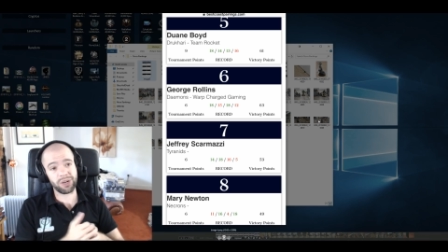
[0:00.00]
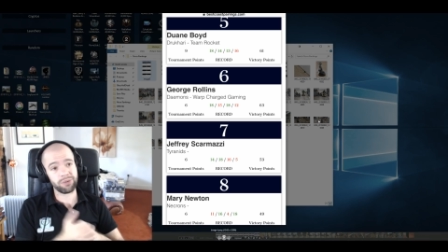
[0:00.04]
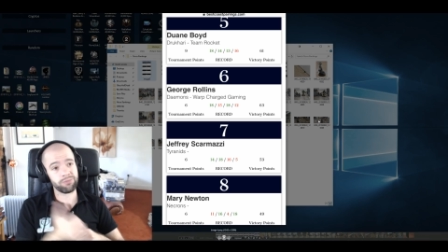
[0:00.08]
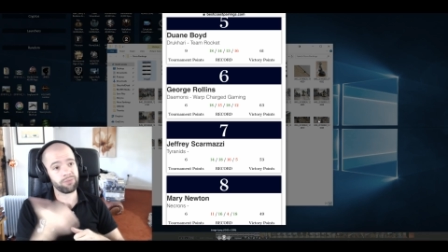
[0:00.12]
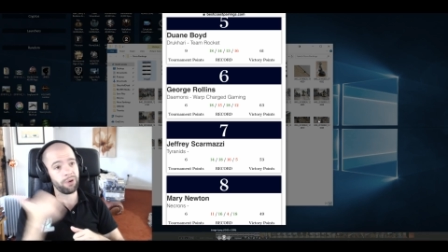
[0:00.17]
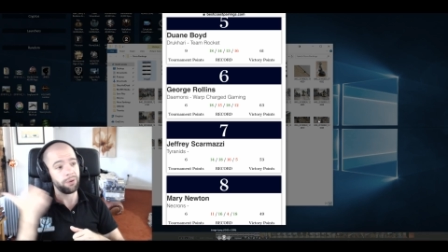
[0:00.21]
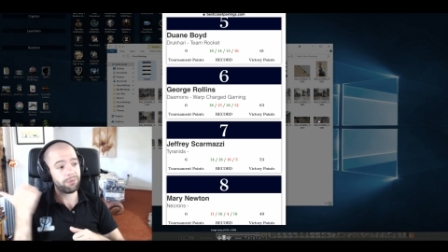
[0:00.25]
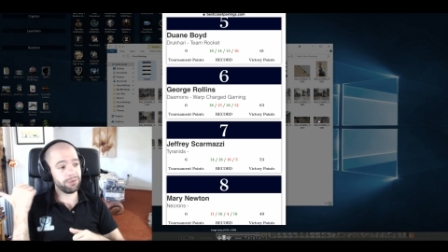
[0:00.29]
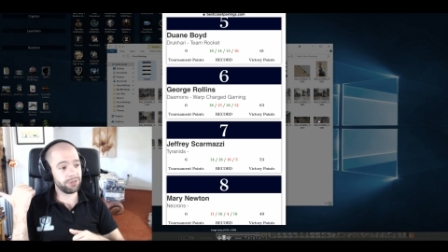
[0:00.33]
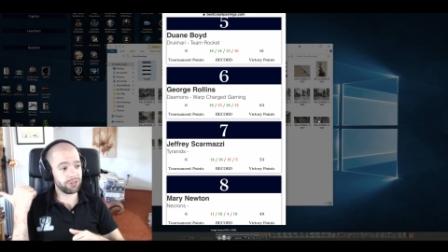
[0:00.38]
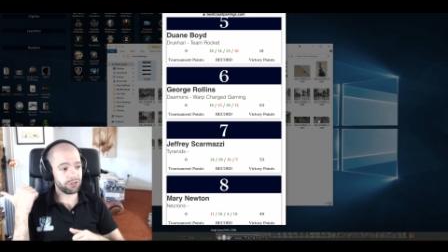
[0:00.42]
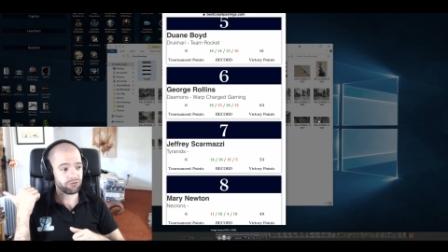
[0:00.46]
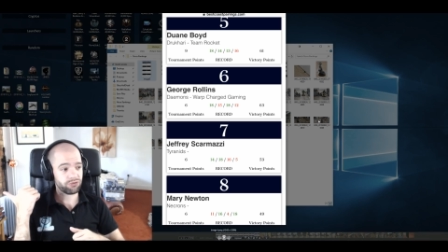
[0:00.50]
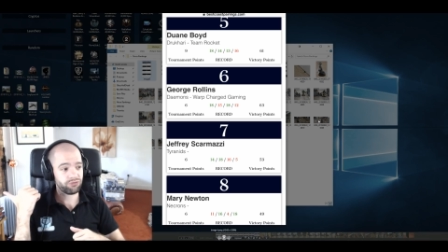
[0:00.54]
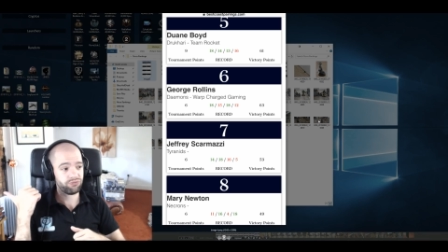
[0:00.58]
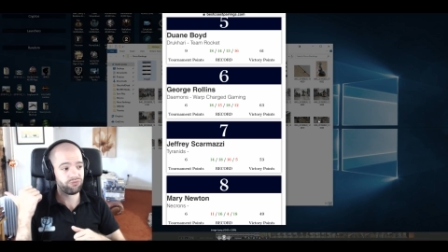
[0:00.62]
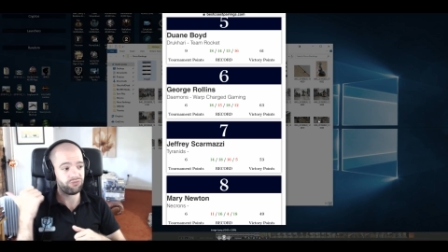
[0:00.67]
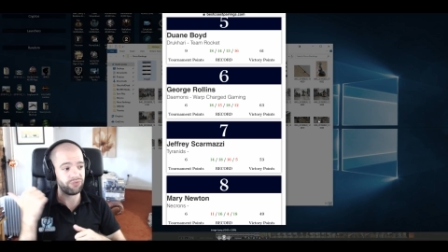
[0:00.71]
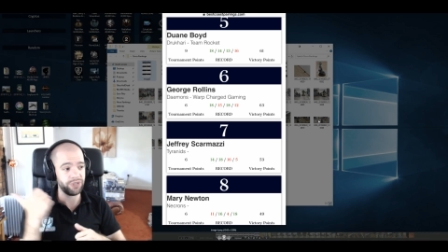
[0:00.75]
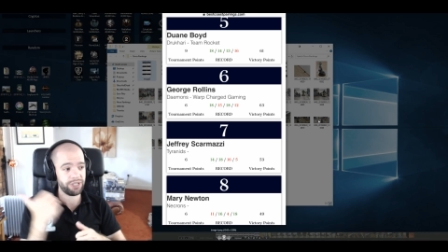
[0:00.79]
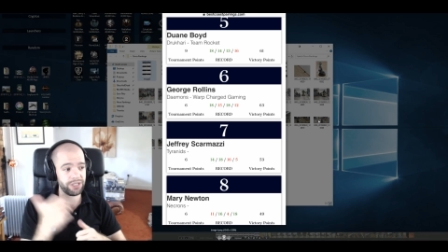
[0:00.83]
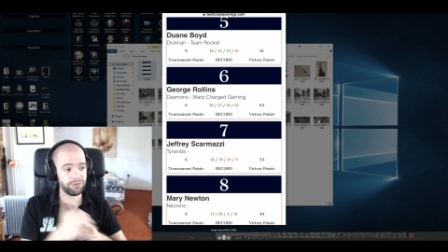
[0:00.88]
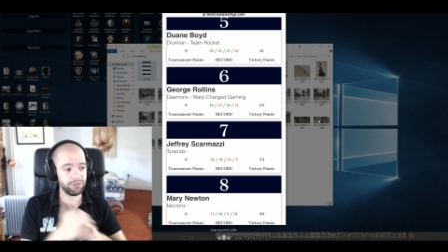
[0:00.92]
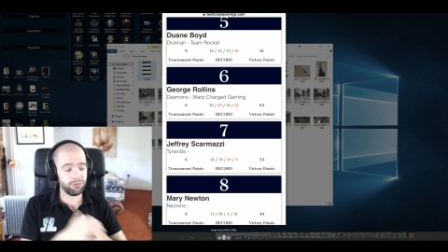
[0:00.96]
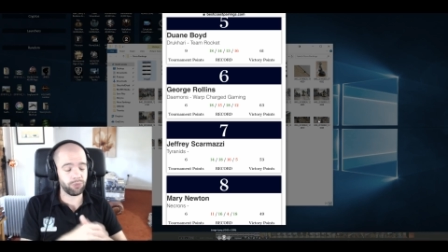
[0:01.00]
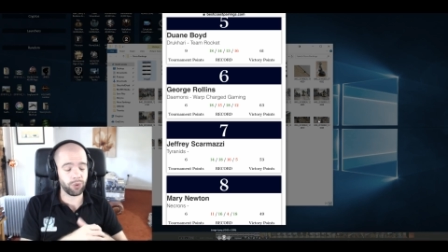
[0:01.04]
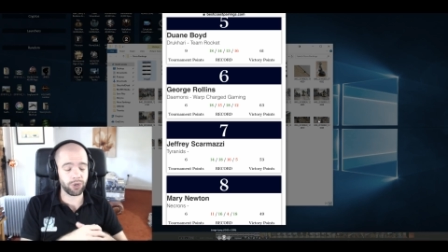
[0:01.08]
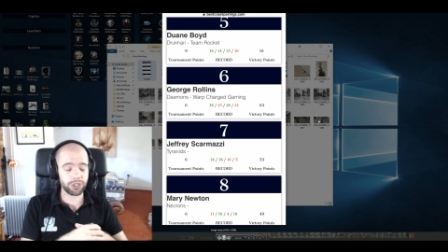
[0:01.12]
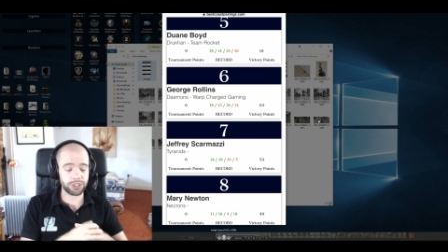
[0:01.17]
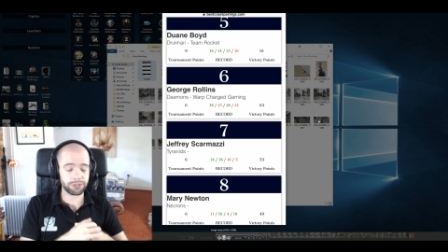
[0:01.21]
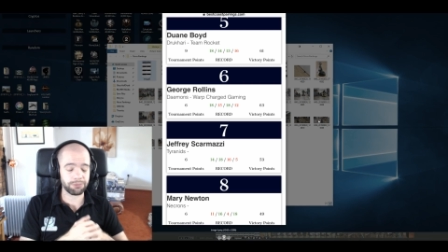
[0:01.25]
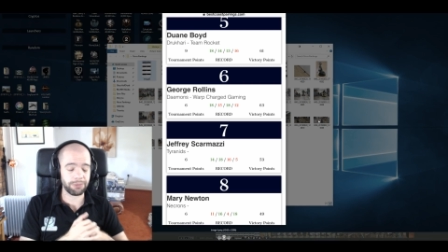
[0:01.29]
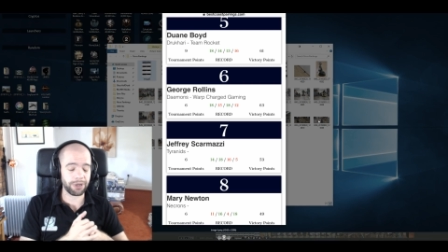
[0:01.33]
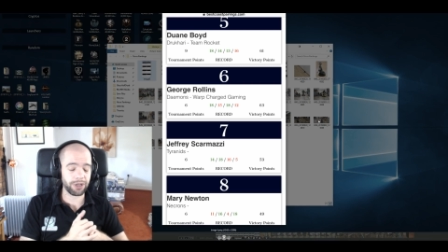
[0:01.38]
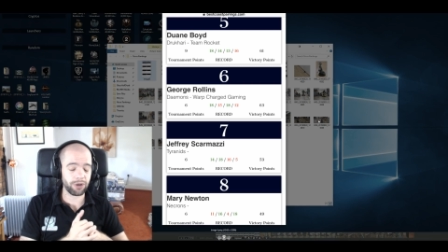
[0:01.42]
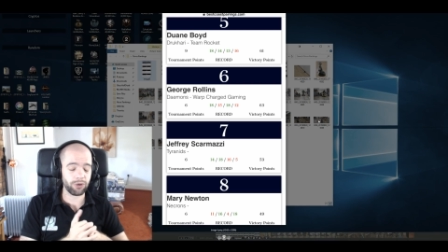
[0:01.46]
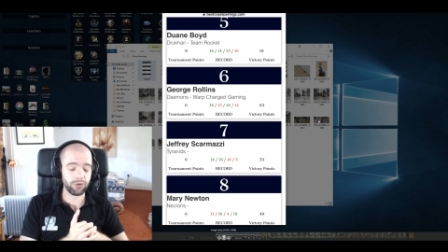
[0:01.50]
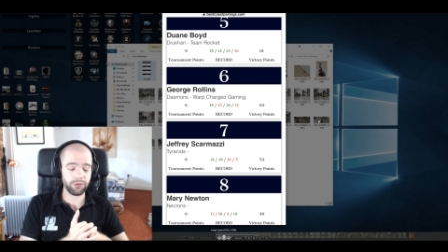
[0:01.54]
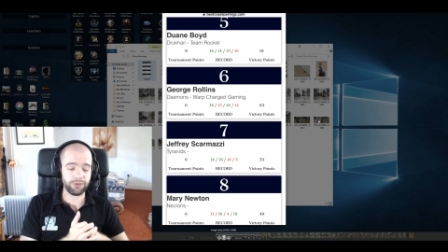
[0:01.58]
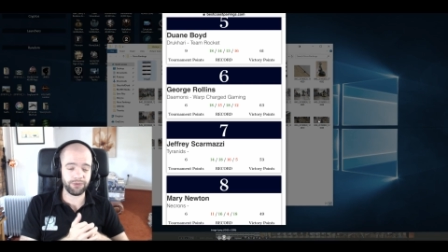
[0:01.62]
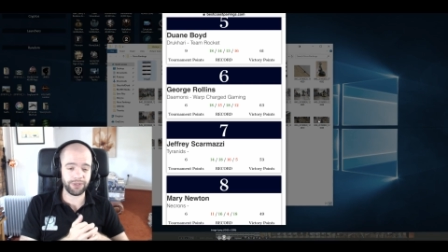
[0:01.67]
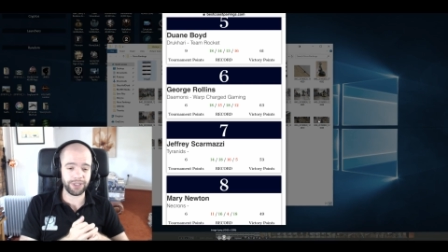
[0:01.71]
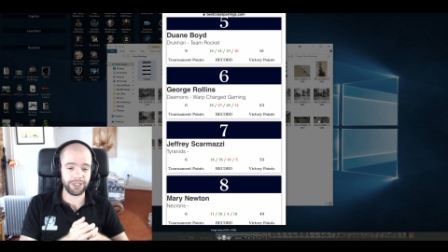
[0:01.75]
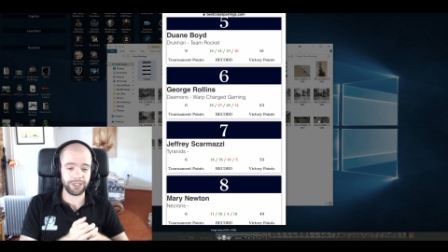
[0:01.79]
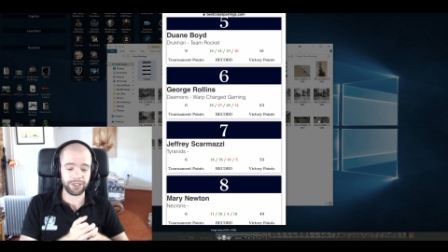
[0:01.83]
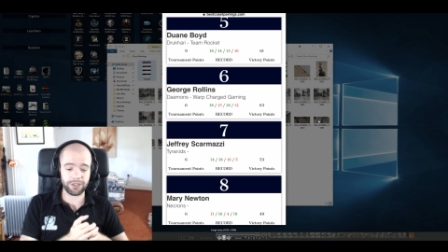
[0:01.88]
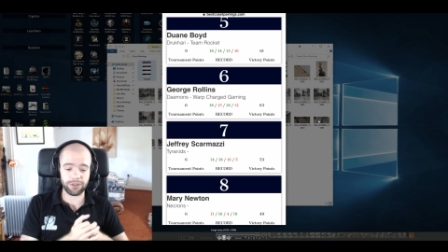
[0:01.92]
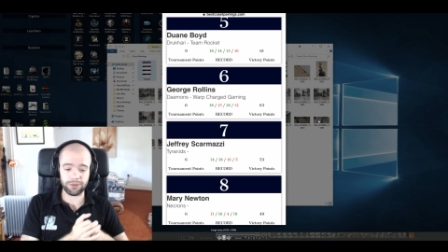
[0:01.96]
I'd probably just re-watch my old
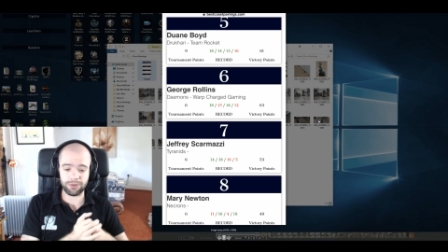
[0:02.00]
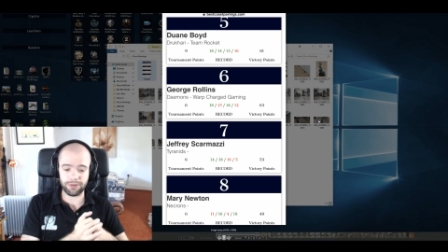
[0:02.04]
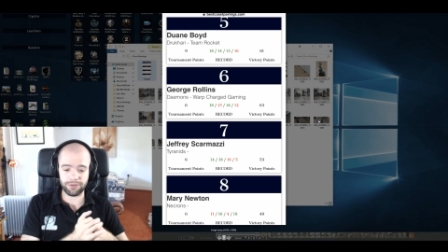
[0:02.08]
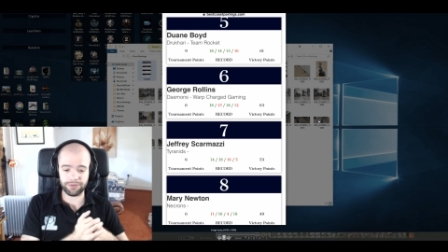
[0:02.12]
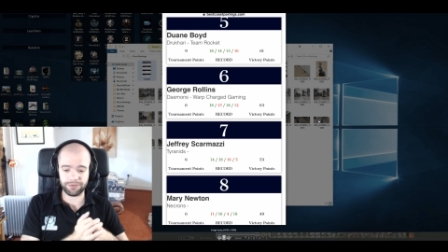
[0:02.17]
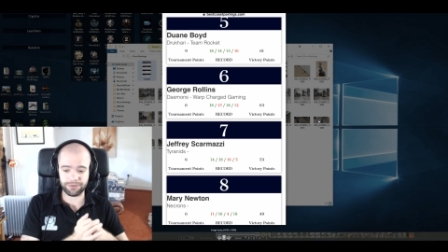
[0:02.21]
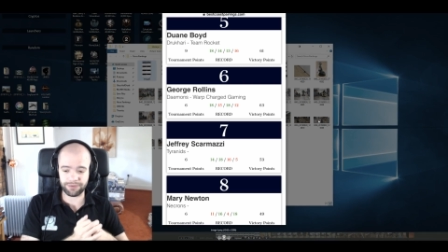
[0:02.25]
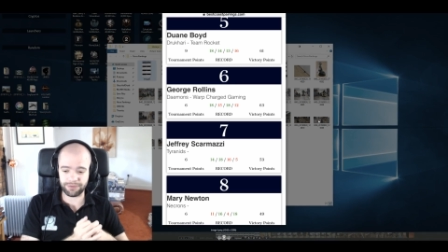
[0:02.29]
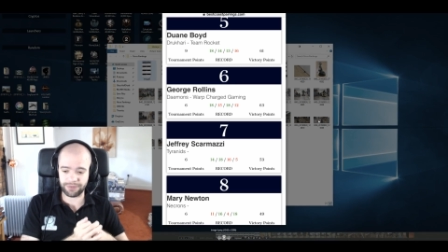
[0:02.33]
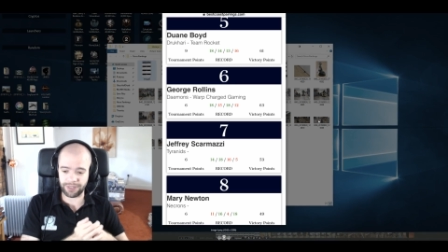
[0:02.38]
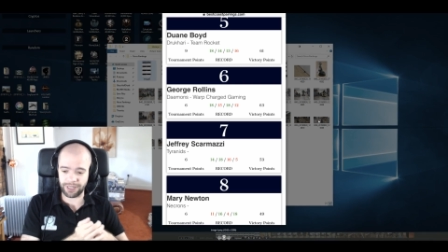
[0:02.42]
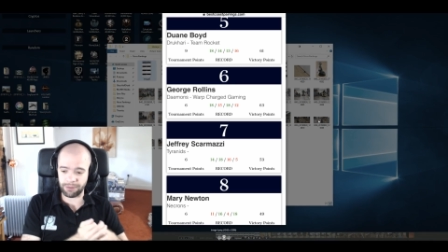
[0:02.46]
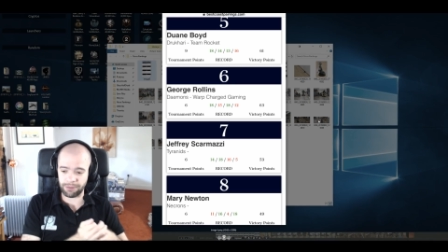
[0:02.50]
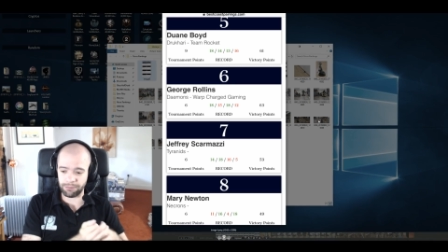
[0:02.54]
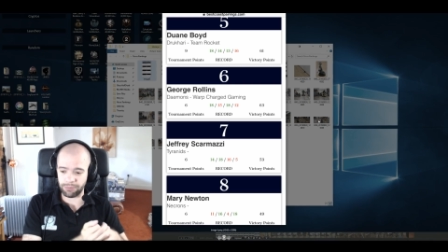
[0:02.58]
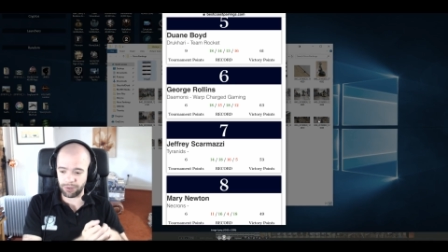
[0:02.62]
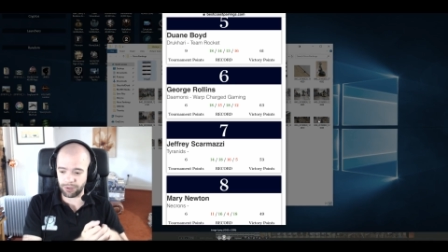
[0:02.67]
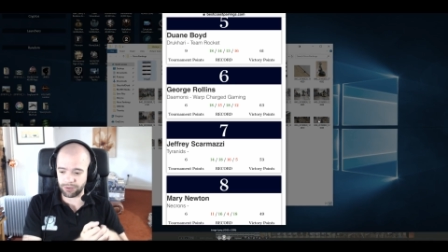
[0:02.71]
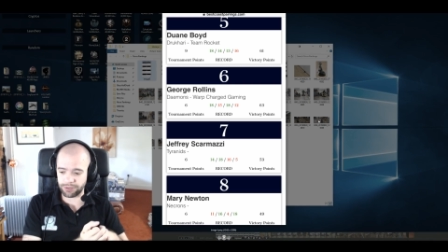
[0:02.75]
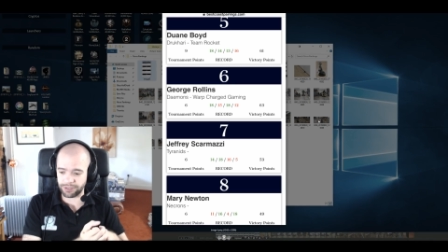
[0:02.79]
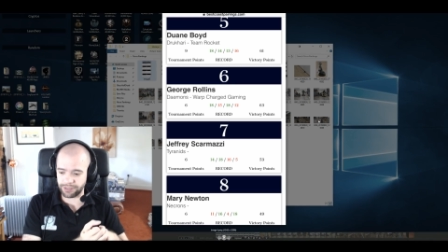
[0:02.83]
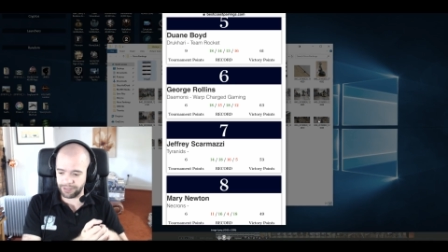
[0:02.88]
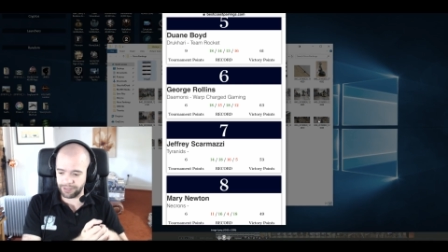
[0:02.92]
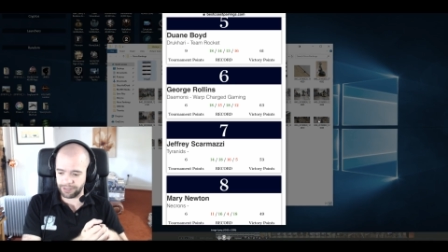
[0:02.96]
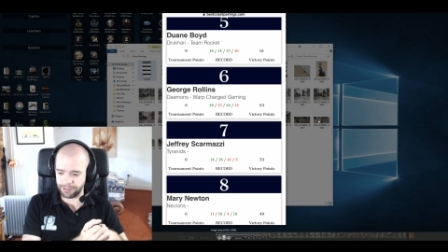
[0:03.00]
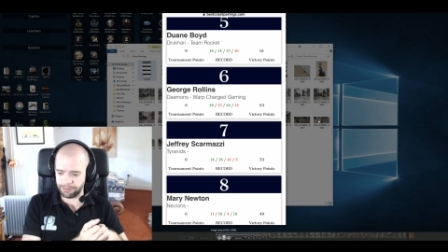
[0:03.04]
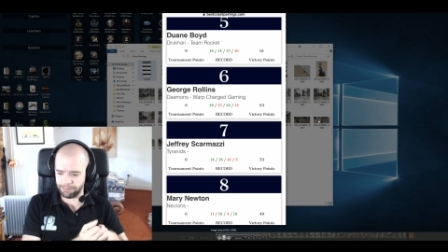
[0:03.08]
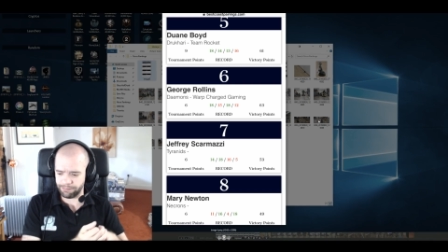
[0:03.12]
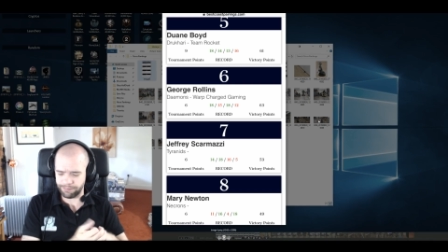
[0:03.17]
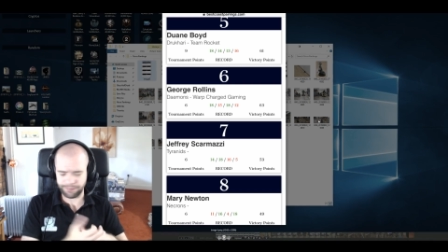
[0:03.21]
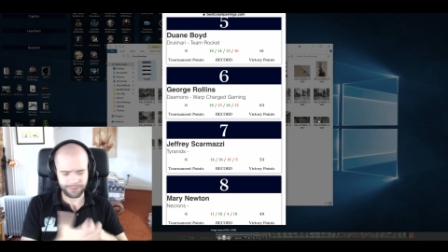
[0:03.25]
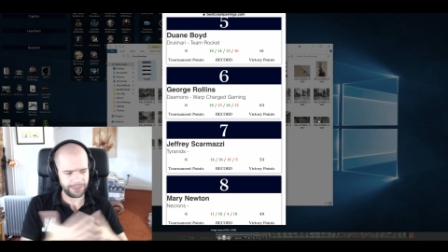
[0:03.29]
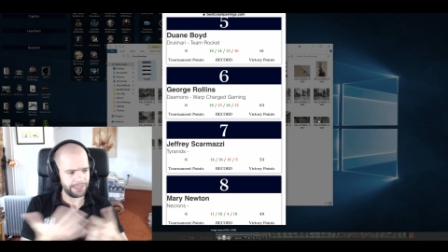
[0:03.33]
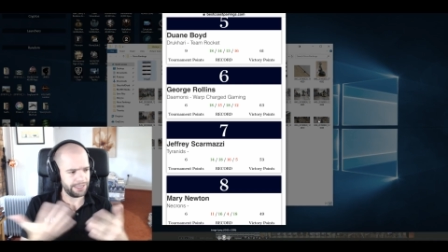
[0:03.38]
video of the unboxing of them.